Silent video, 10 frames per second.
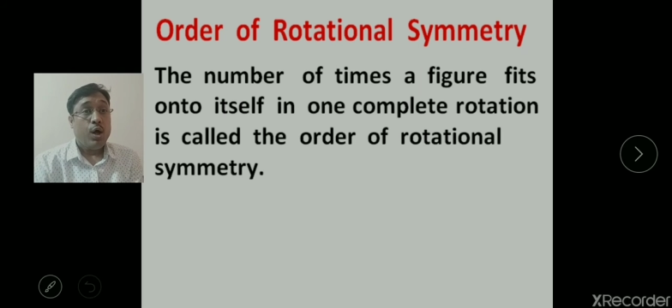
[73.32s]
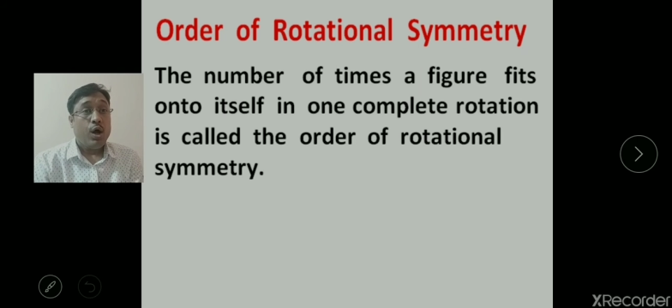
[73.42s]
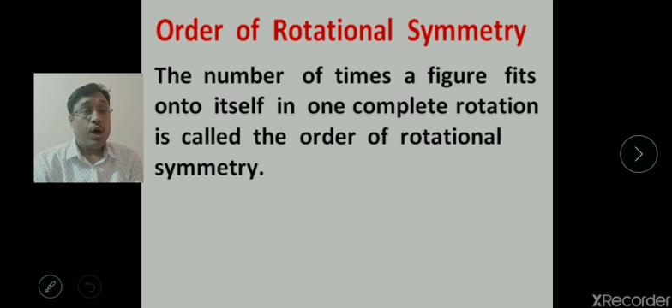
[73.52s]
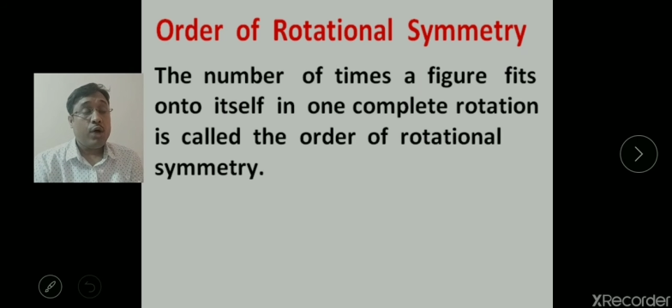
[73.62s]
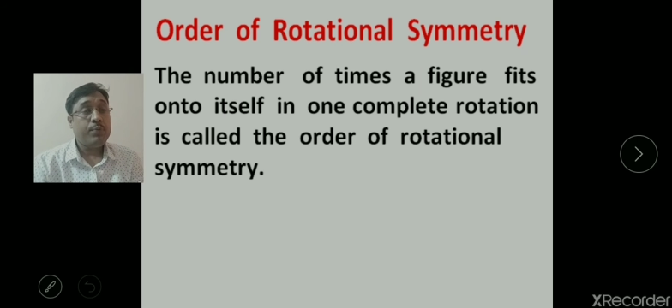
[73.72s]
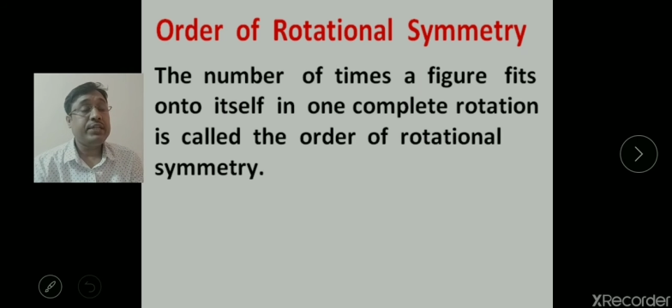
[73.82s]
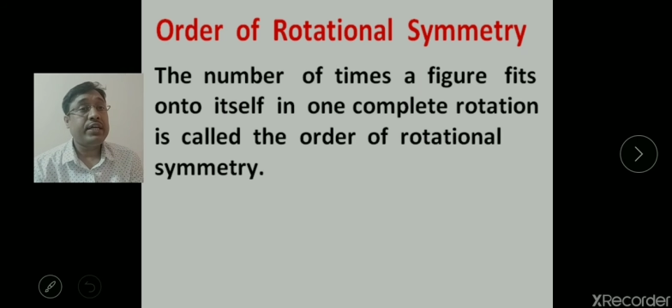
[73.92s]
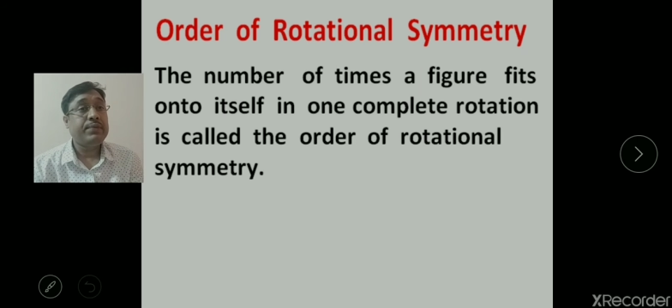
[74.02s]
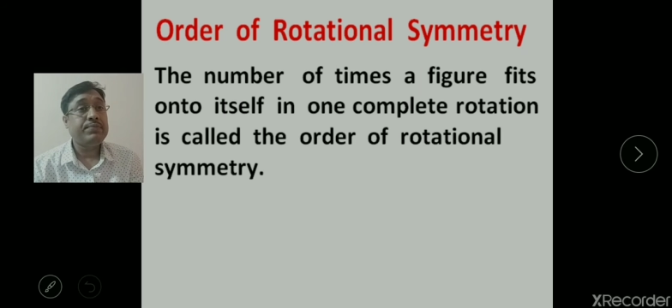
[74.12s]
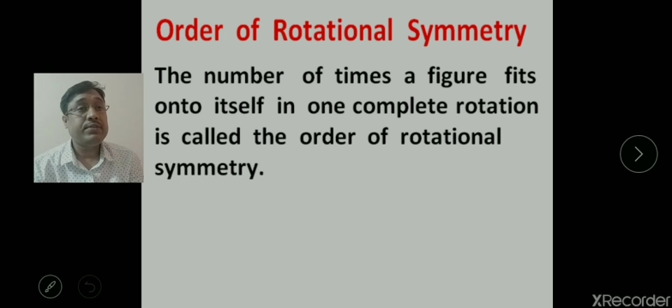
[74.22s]
How many
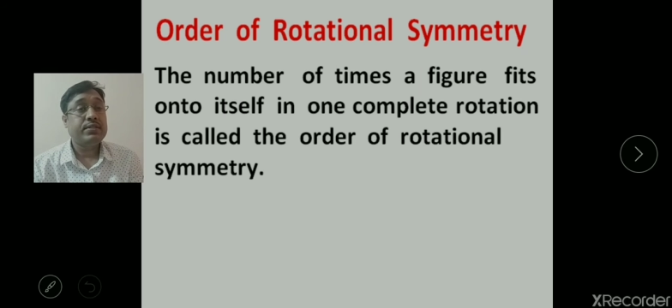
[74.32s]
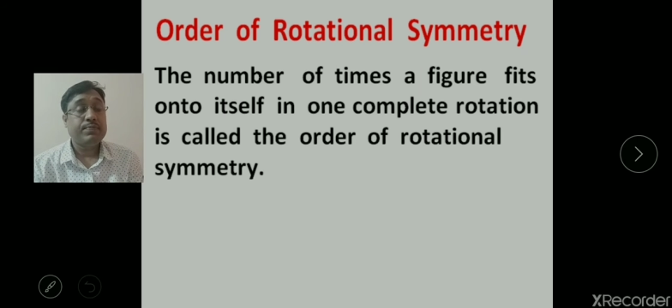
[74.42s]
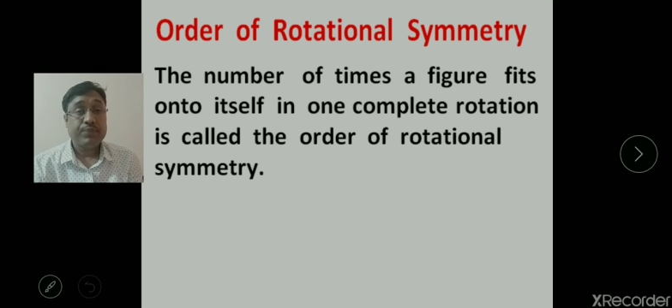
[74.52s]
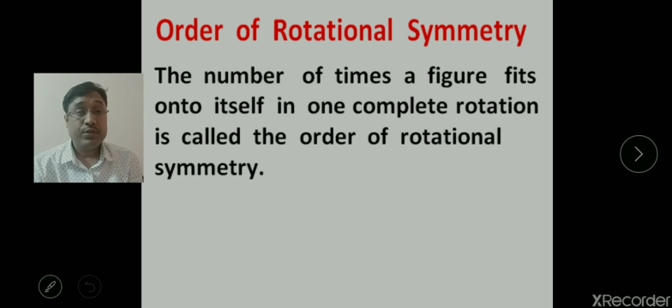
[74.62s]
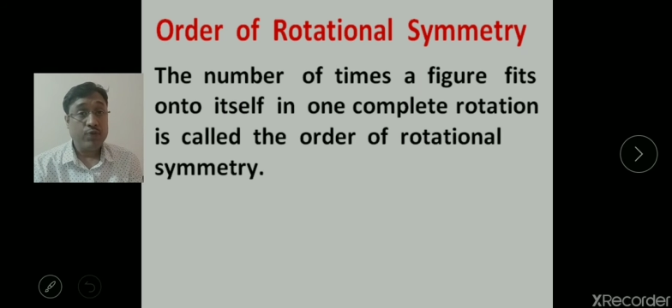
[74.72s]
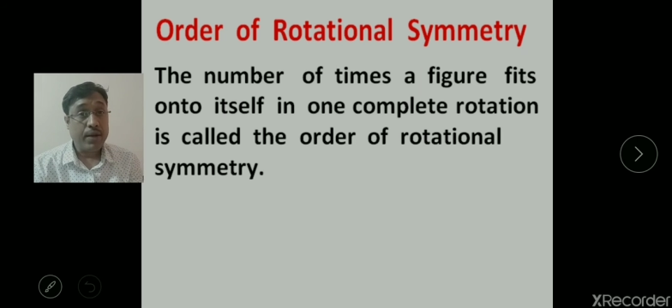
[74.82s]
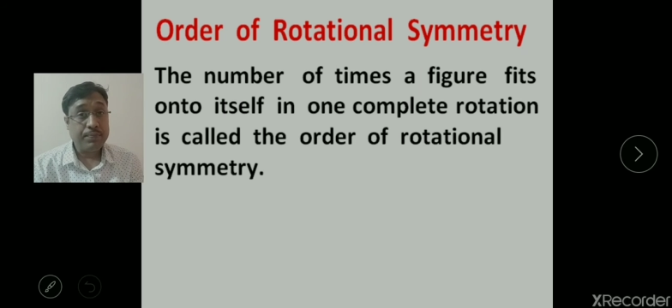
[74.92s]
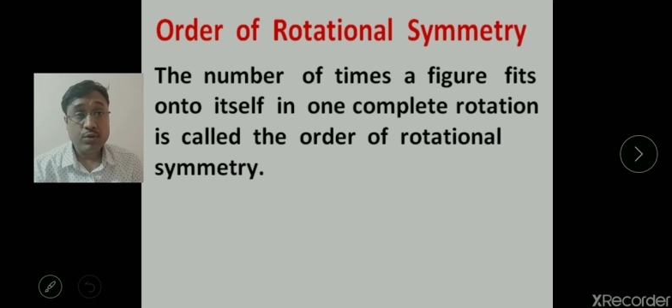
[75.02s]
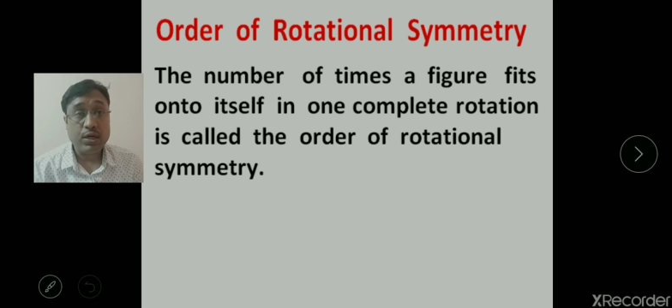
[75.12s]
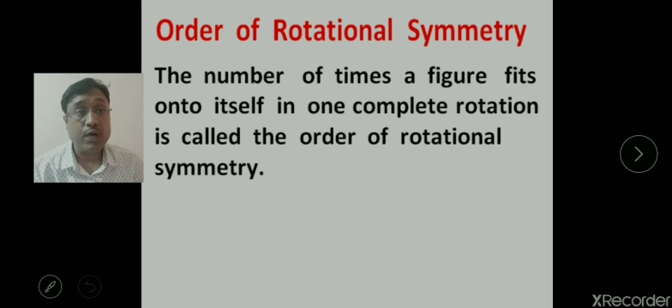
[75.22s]
times you have
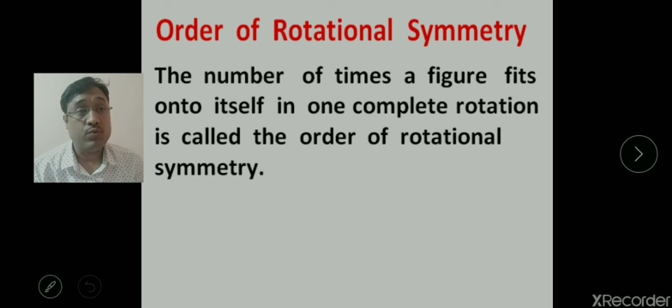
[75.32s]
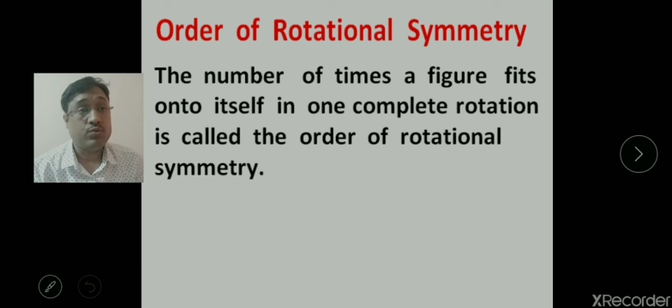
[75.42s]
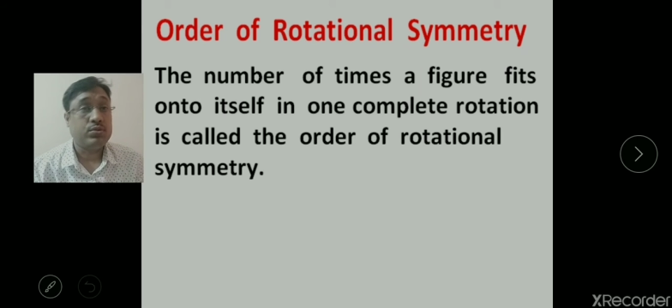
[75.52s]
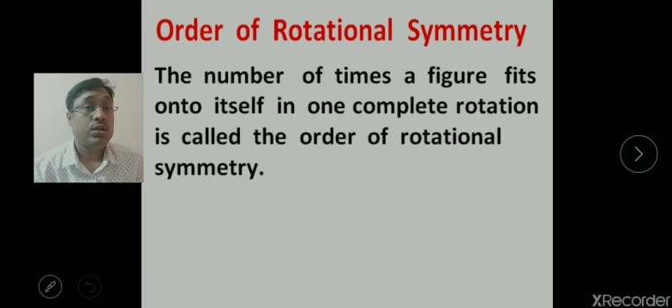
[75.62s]
to count